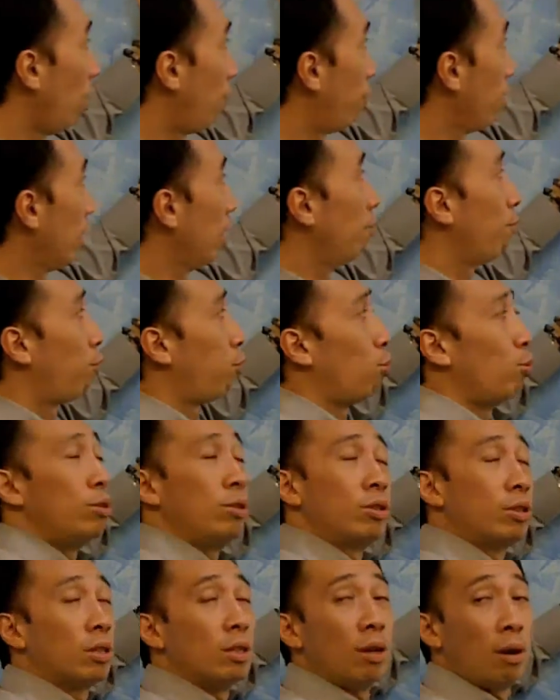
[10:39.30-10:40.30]
you have
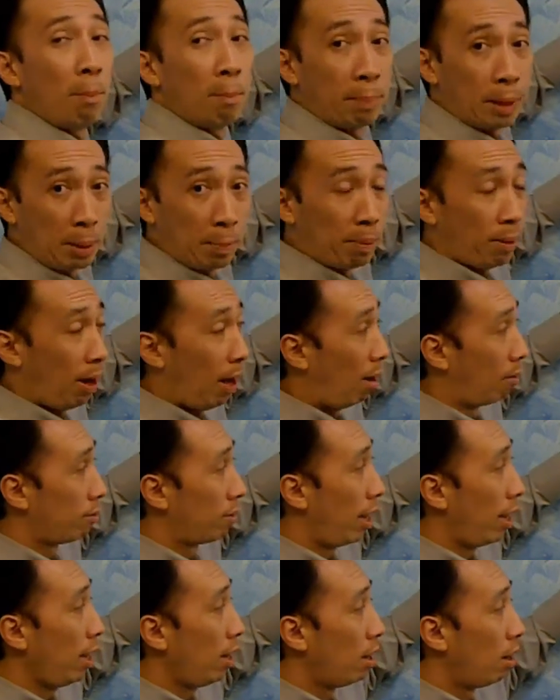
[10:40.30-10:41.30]
influenced people
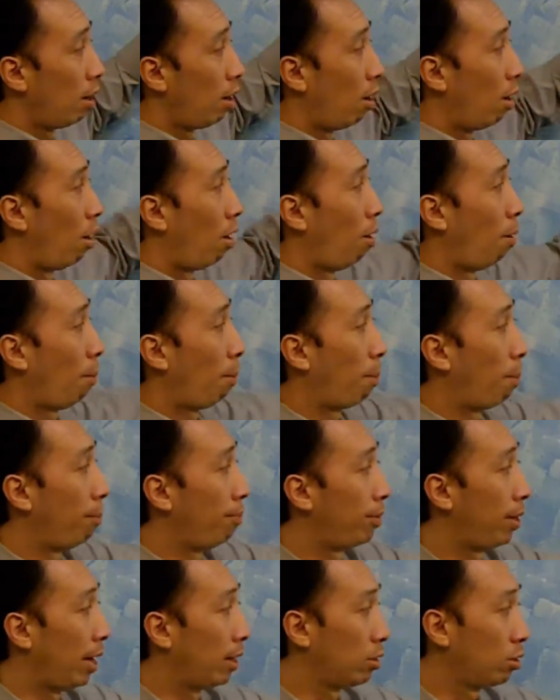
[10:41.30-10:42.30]
out there,
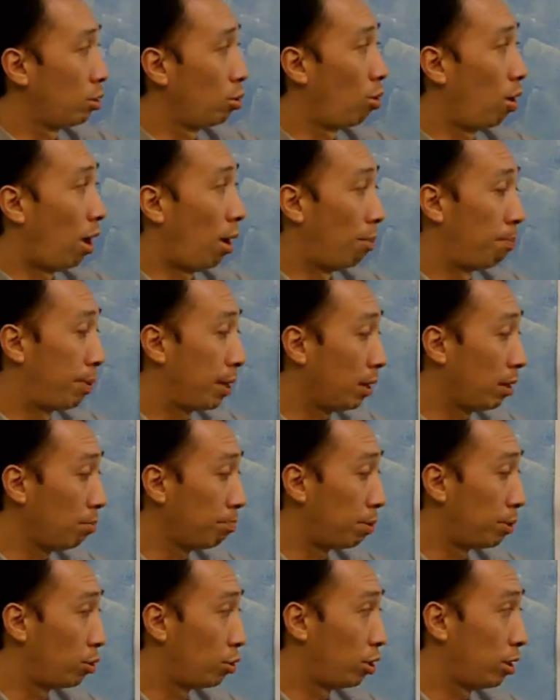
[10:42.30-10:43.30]
that you are
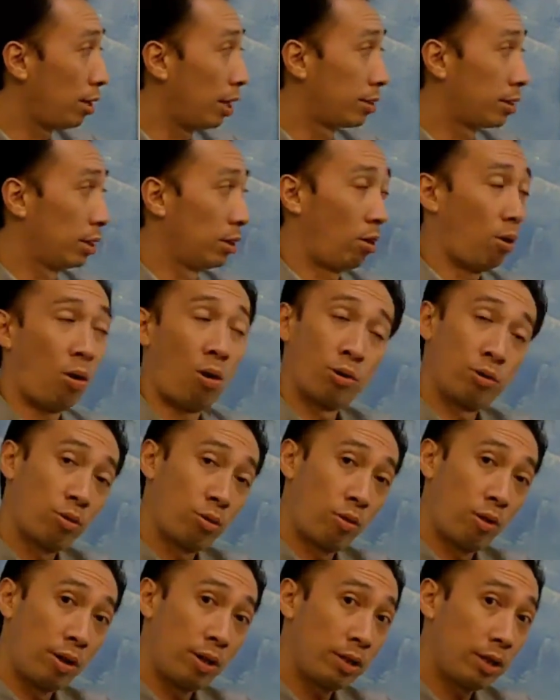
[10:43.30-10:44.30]
being positioned as an
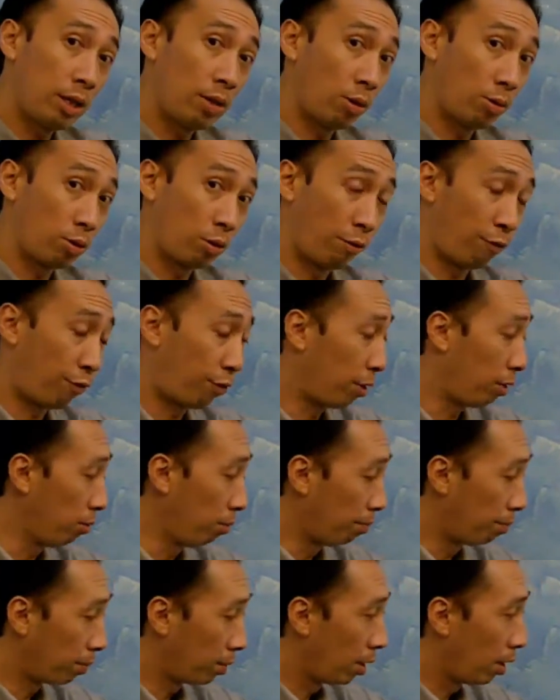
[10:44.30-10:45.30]
authority on your
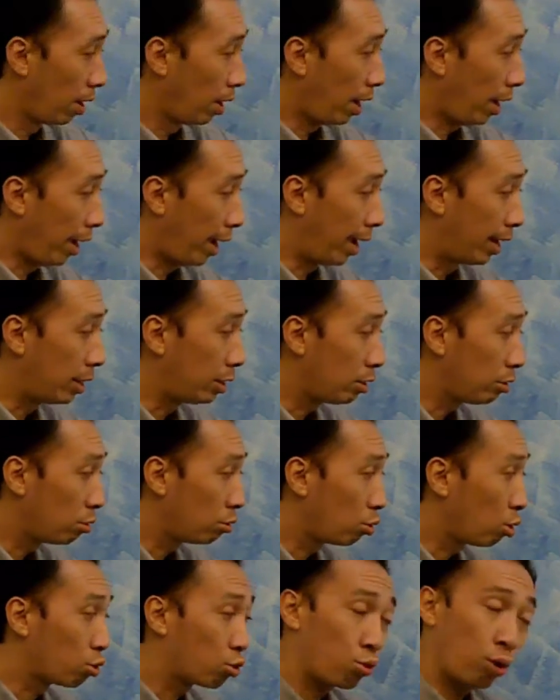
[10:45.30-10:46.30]
field,
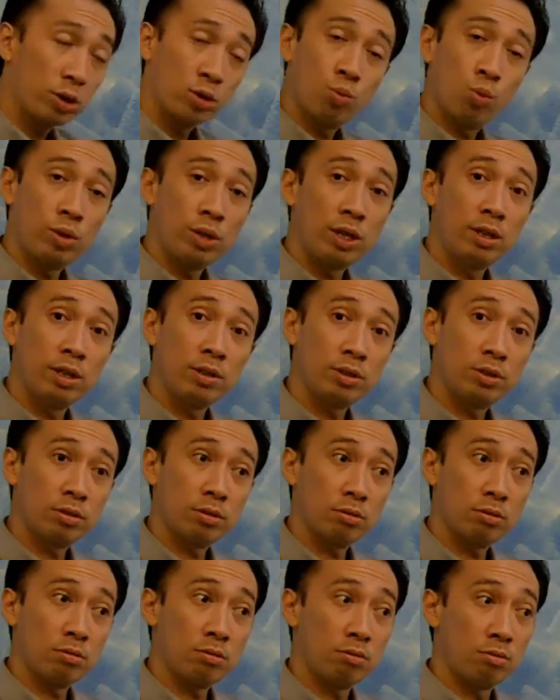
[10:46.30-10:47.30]
and your
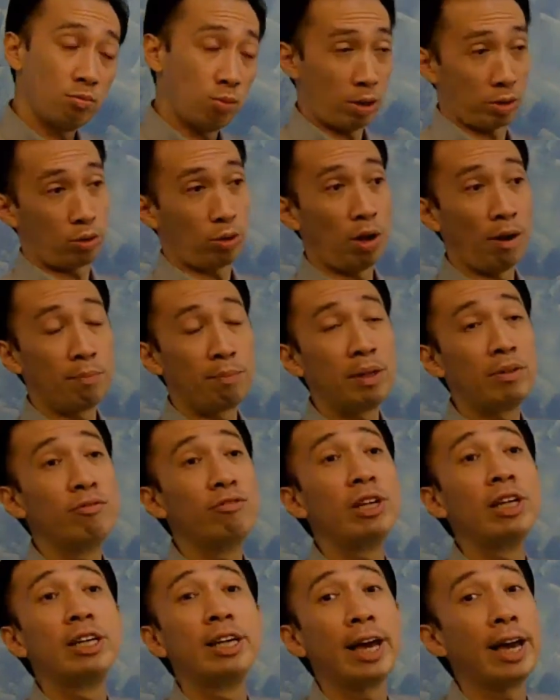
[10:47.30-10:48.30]
trustworthiness, what you have
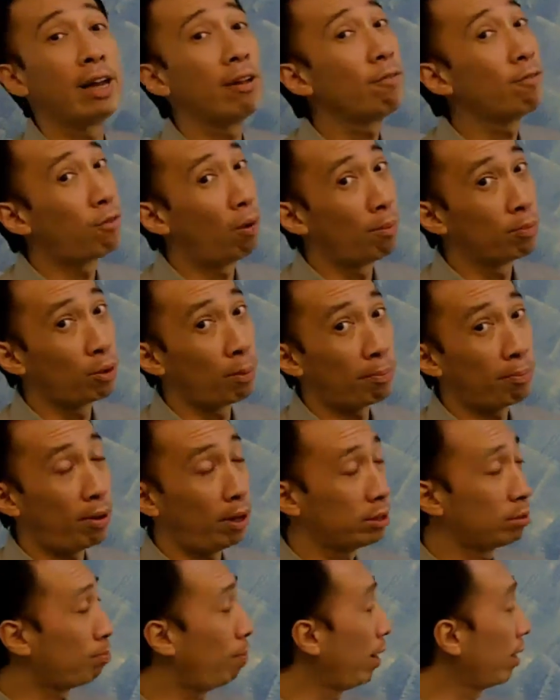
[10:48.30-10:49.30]
been regained from your
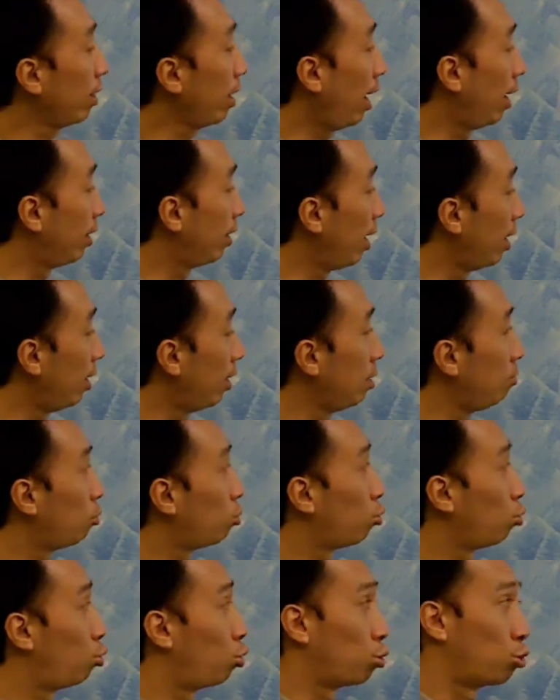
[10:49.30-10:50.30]
prospect, and that
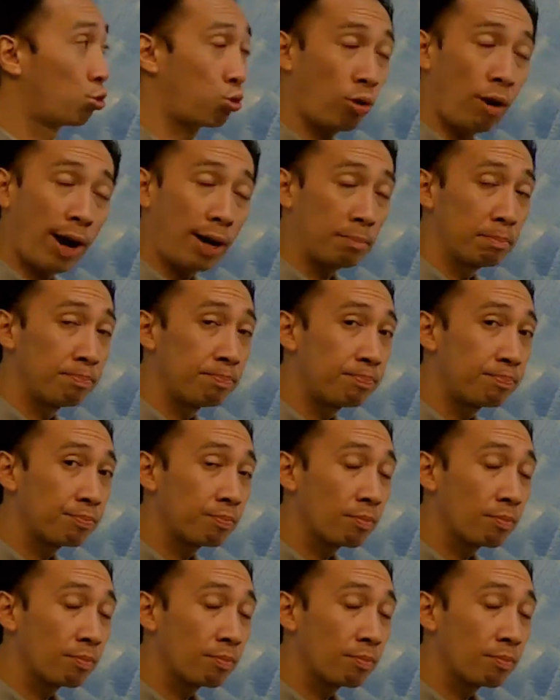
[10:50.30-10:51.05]
leads to your tribe.